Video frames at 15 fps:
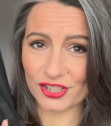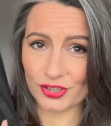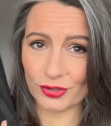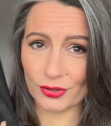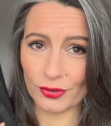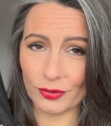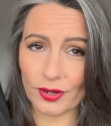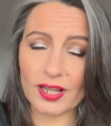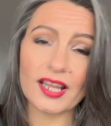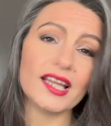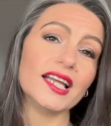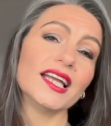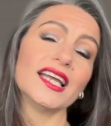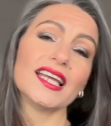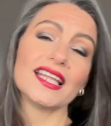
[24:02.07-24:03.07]
Talk.
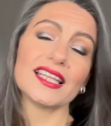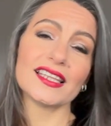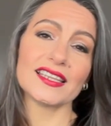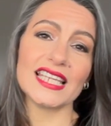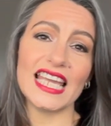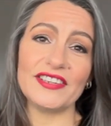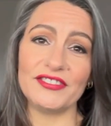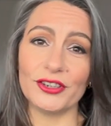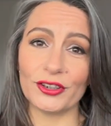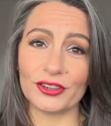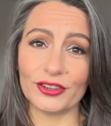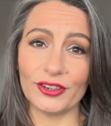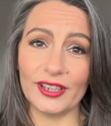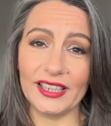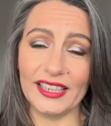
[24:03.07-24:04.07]
If you're
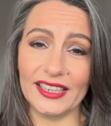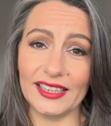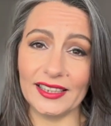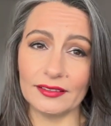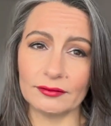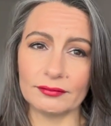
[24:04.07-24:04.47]
not here,